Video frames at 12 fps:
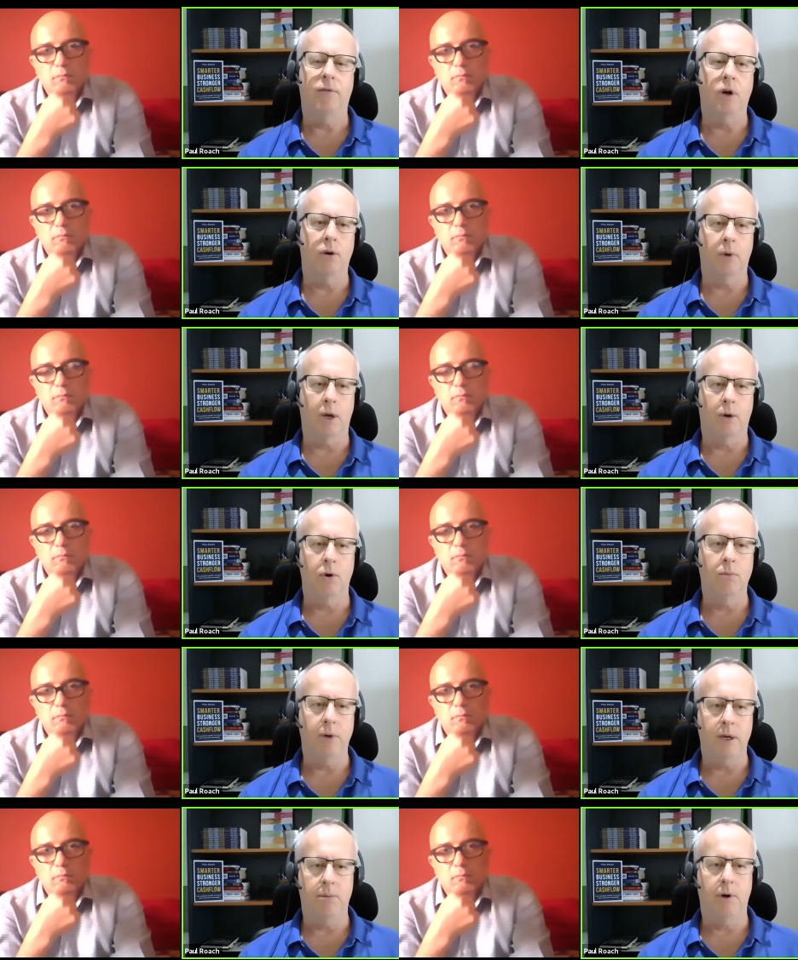Speaker 1: got to
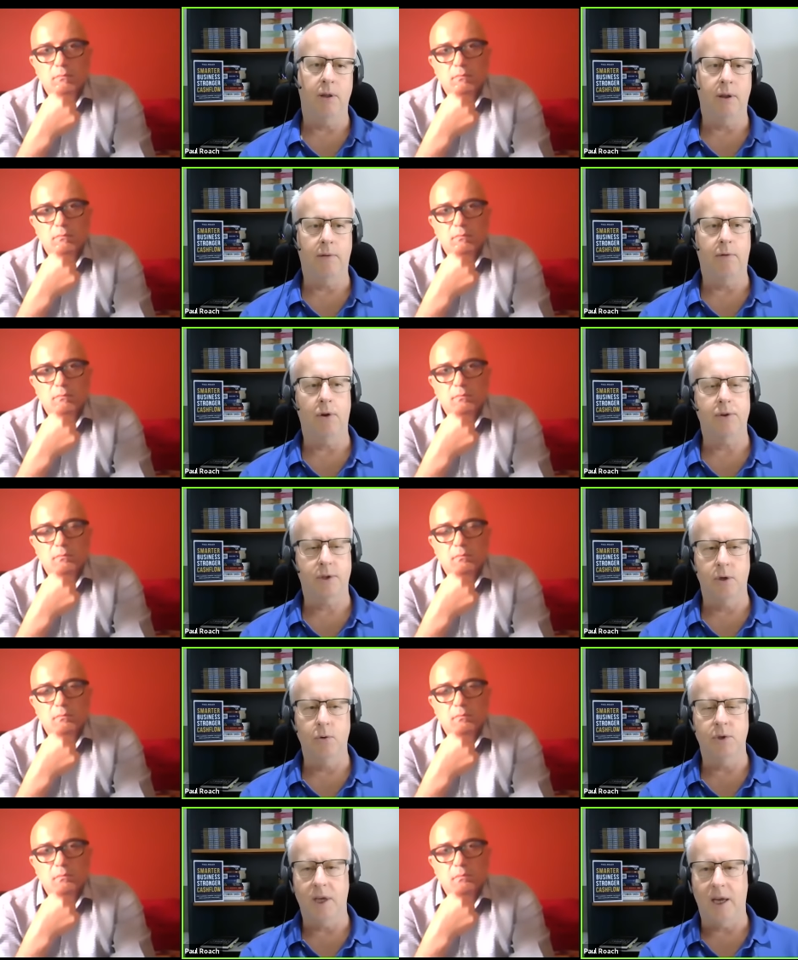recruit people and they've lost
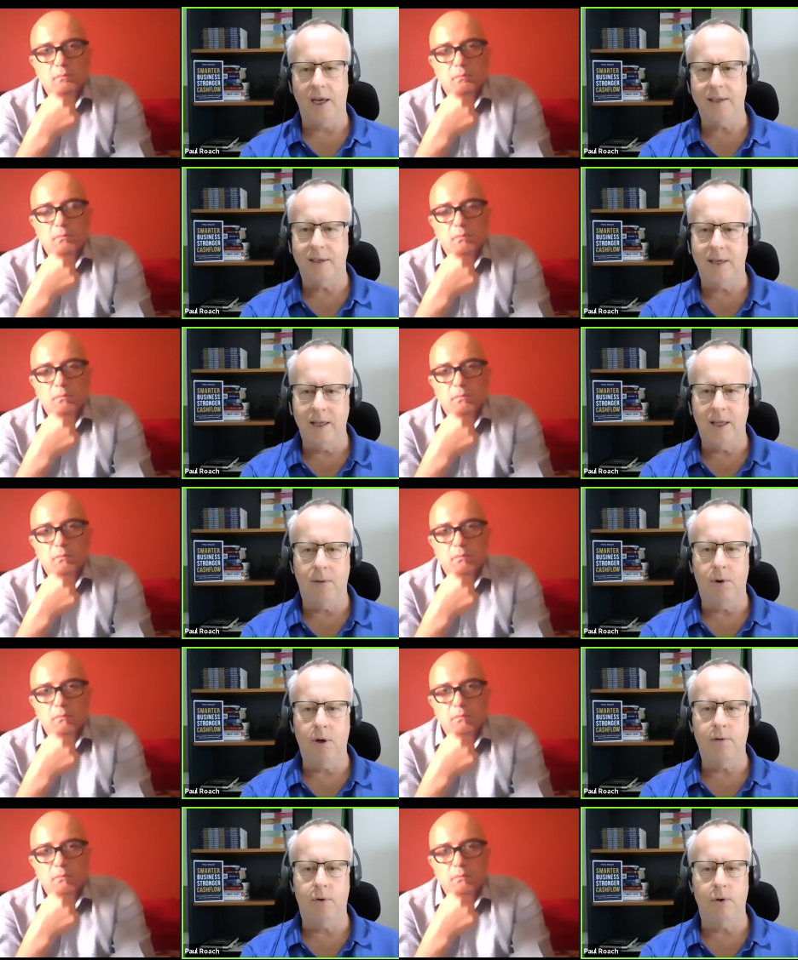skill sets in their
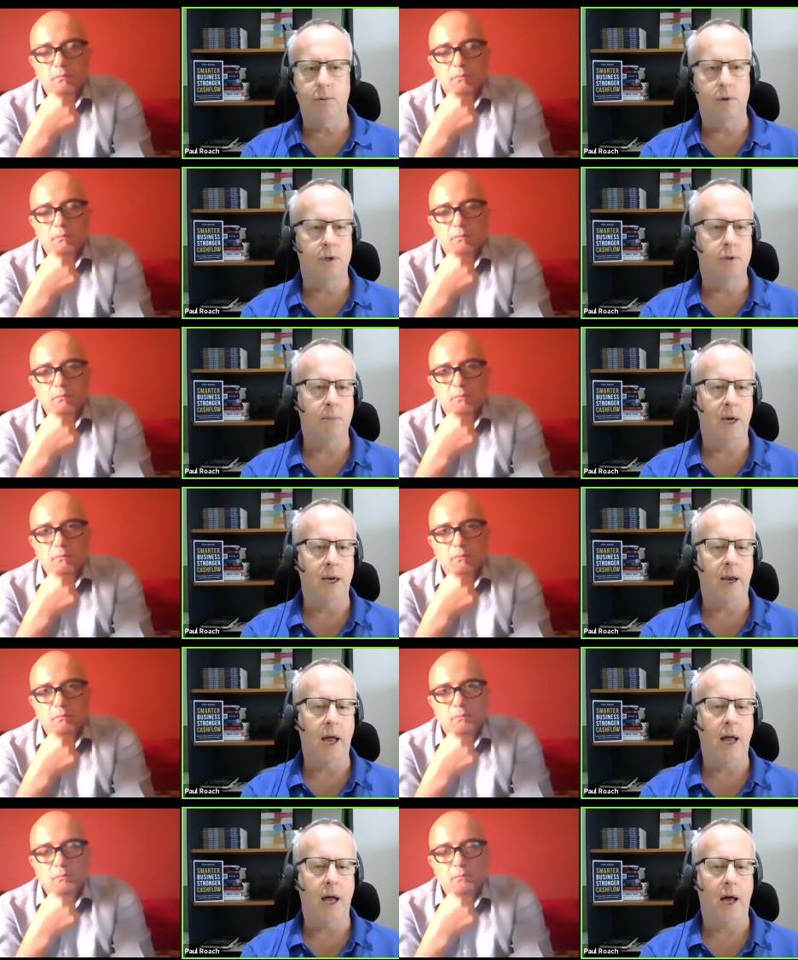workforce, which has made it
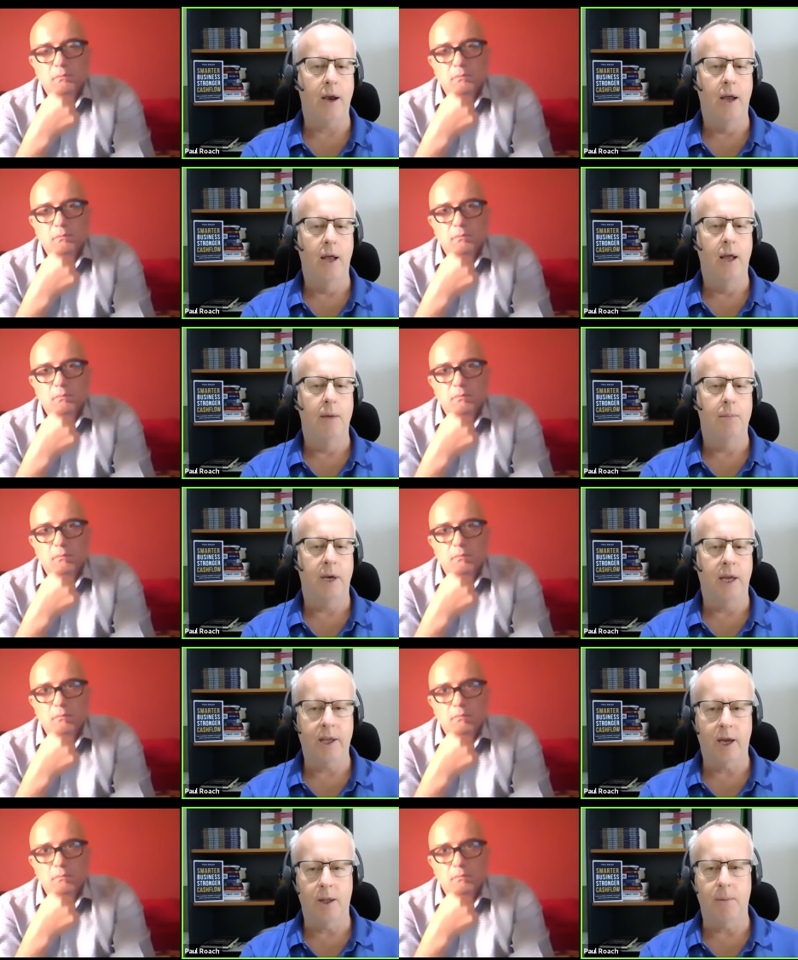hard. But mm-hmm.
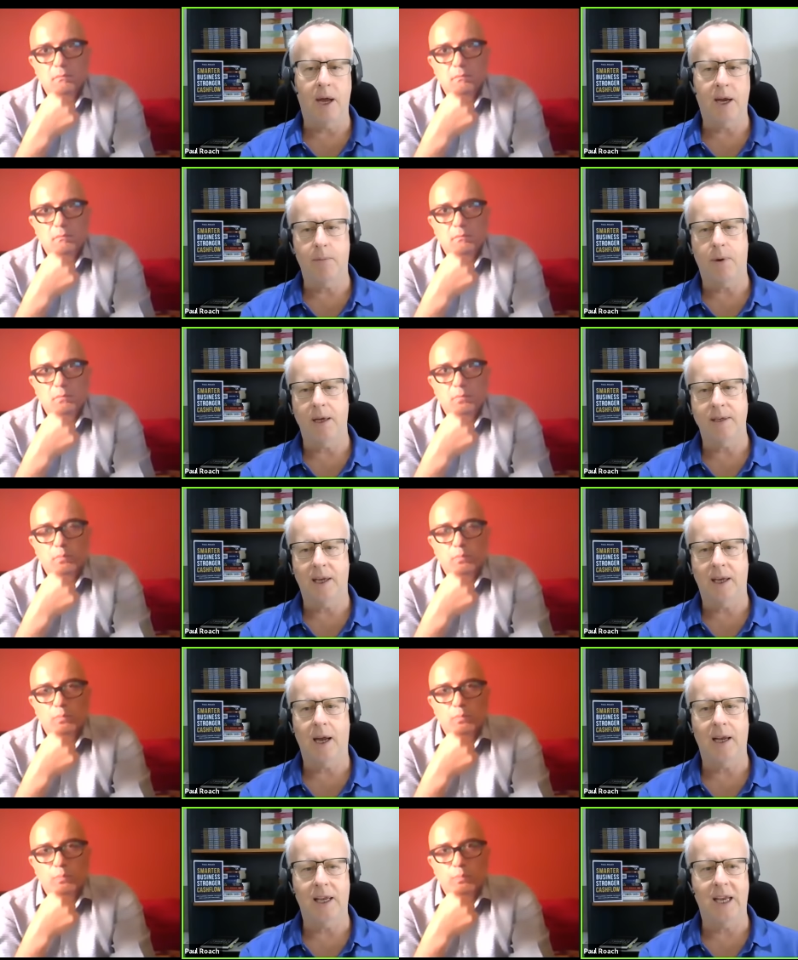now they mm. go in the marketplace, they
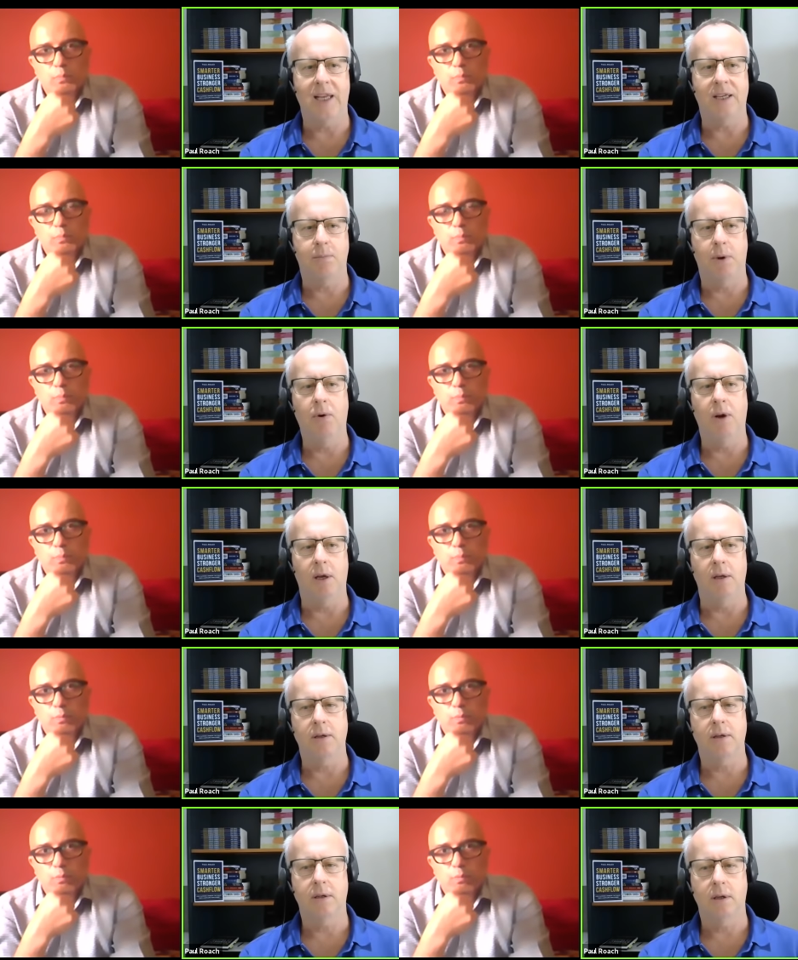can't get
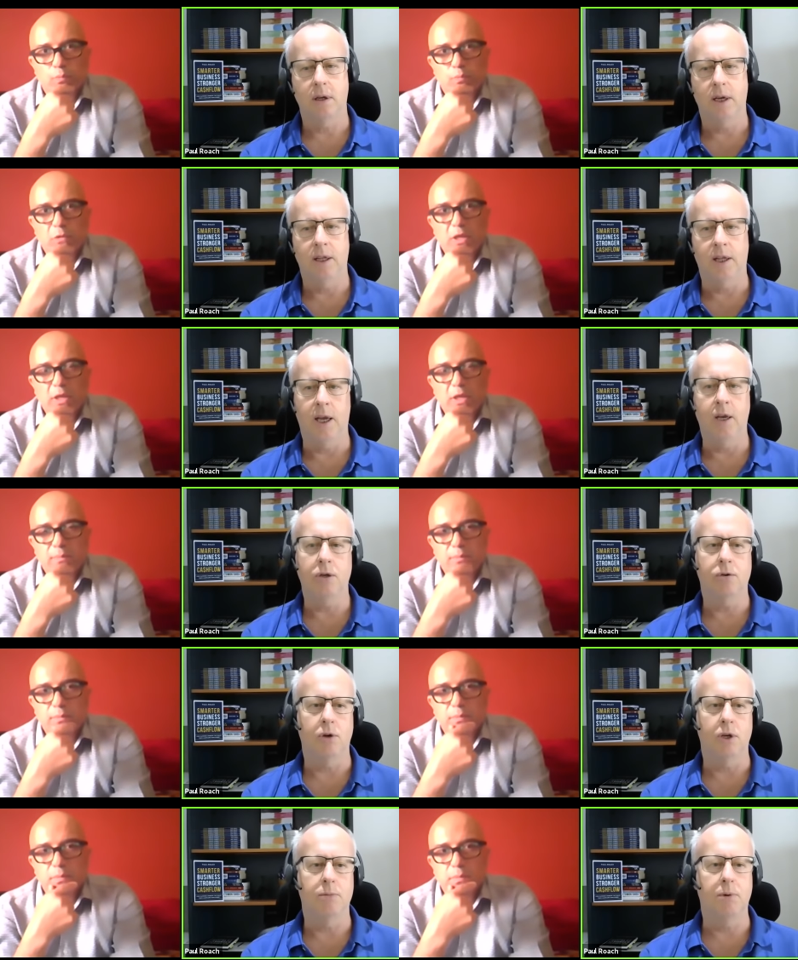experience in the yeah.
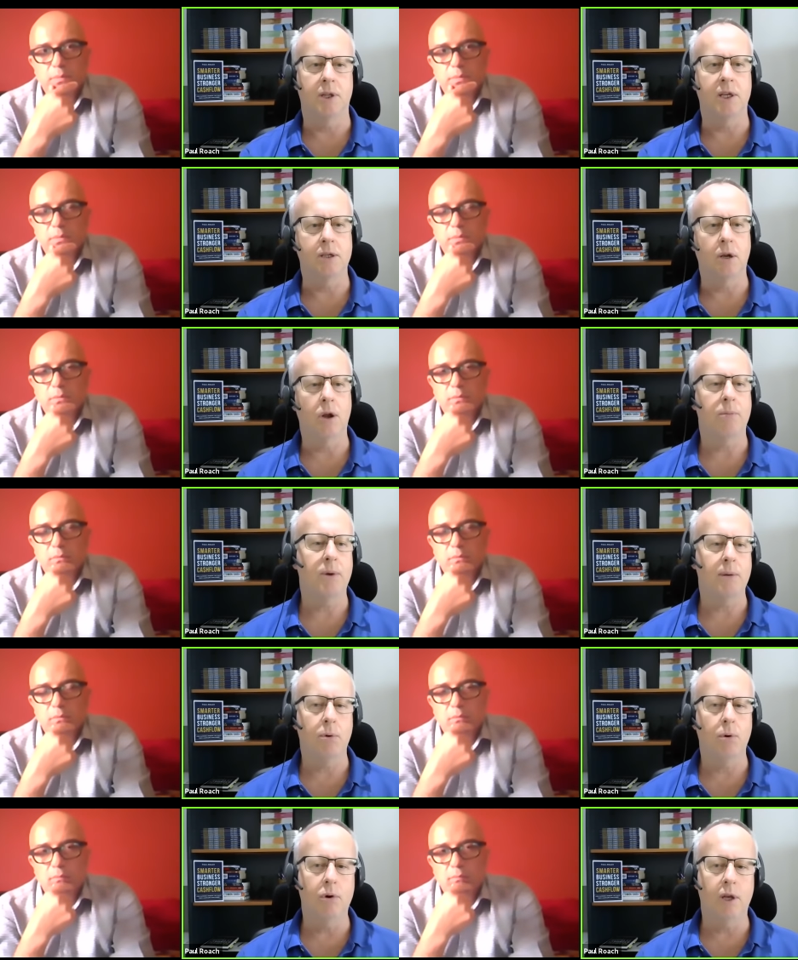industries, but there's a lot of
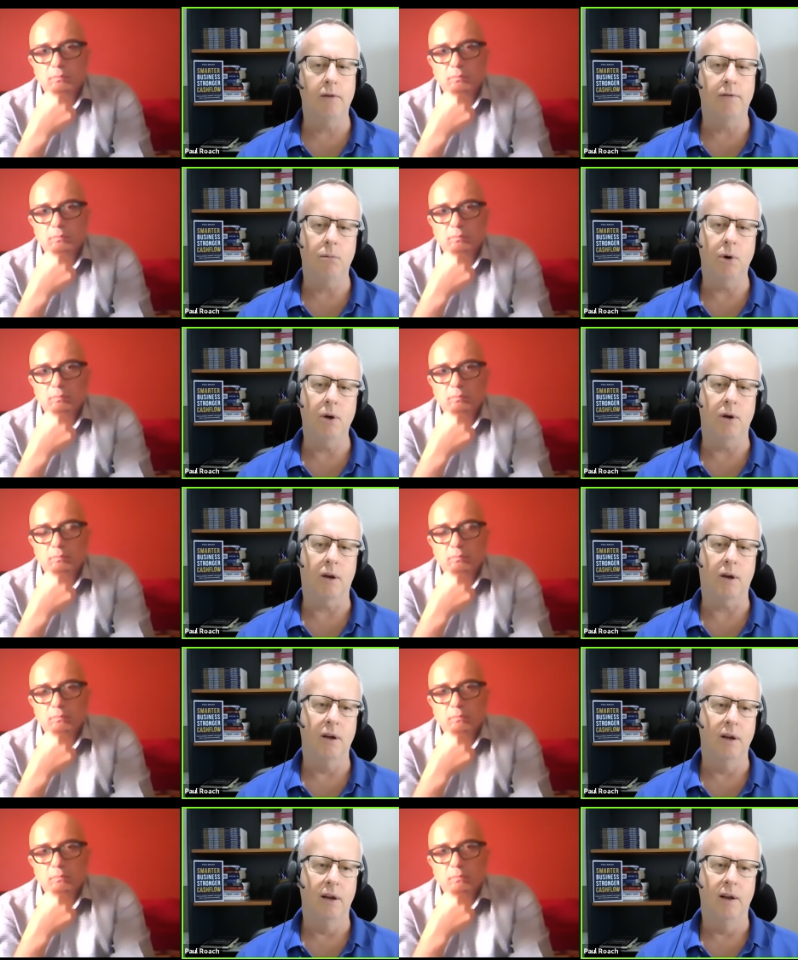people looking for
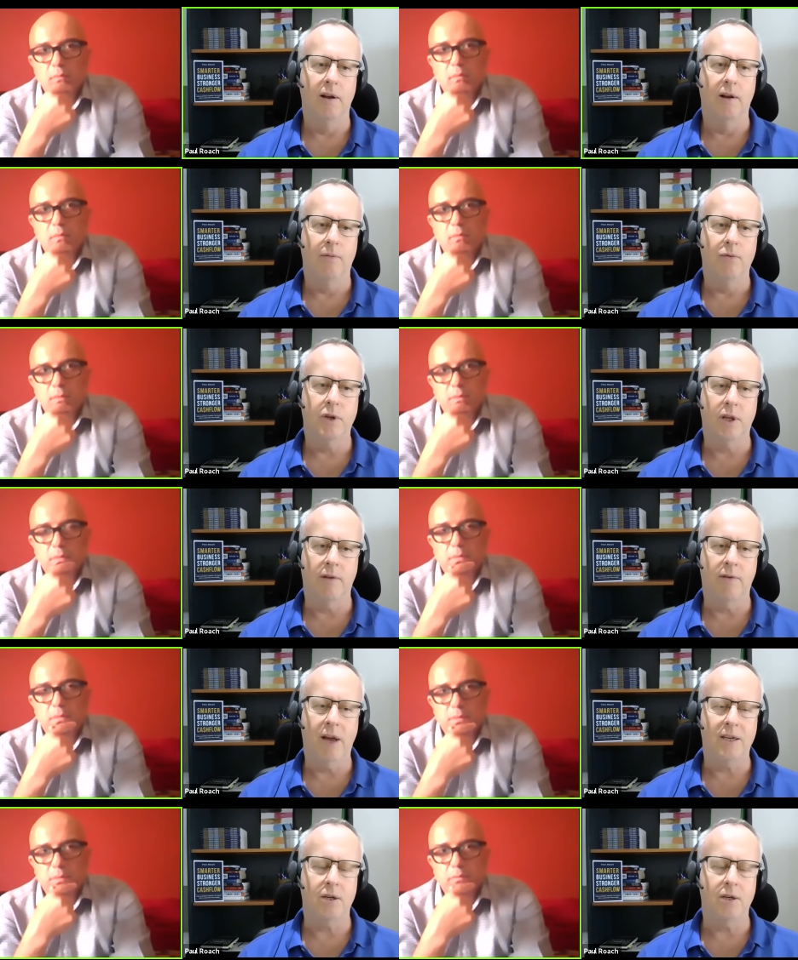work. Mm-hmm. So they've had to